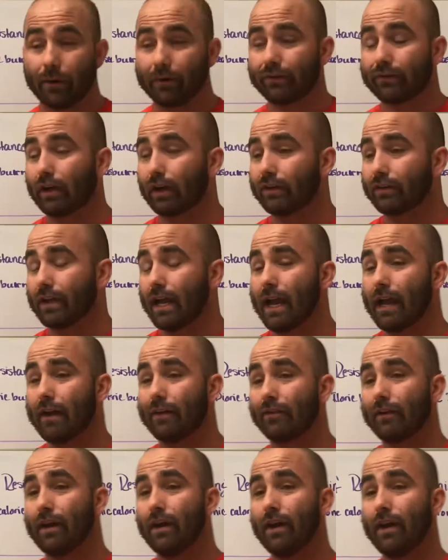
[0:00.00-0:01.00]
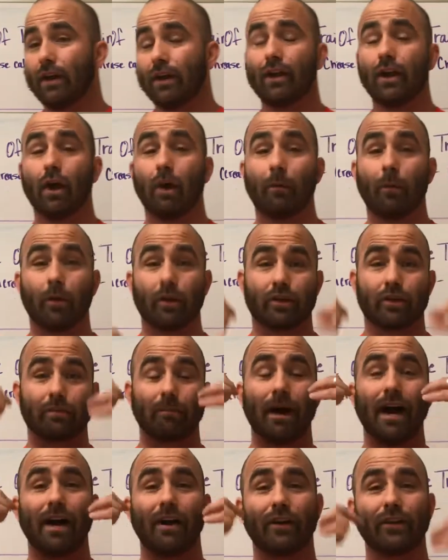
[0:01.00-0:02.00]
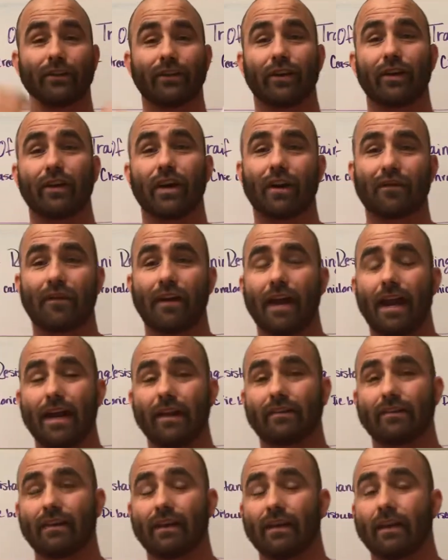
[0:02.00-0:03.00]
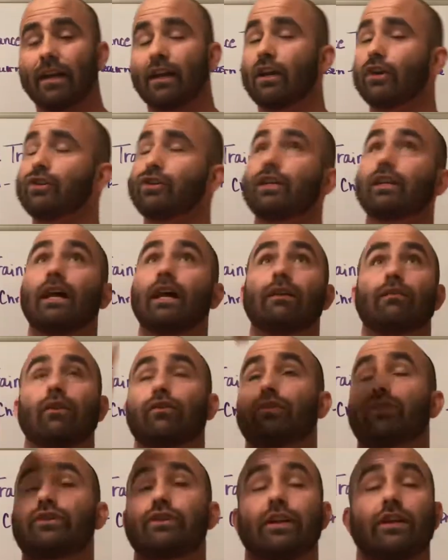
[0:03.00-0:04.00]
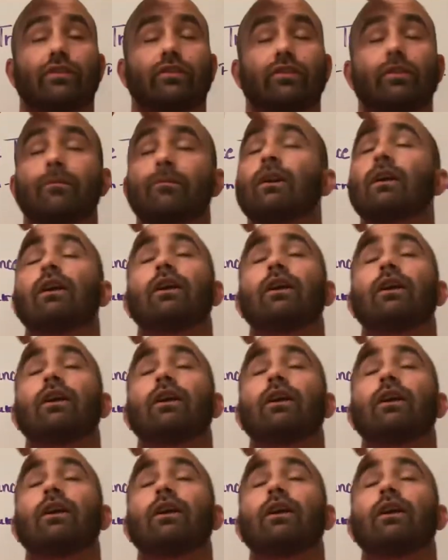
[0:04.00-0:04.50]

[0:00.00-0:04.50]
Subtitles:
We start to have, more smiles on our face, and the energy levels are just,